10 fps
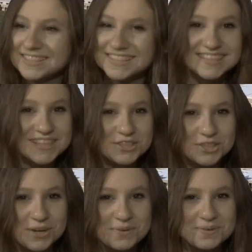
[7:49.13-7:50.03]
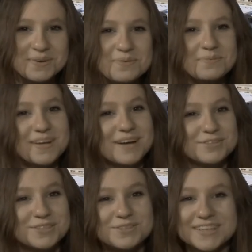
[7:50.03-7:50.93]
Today's show, we have
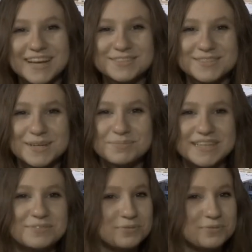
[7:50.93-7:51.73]
a student council update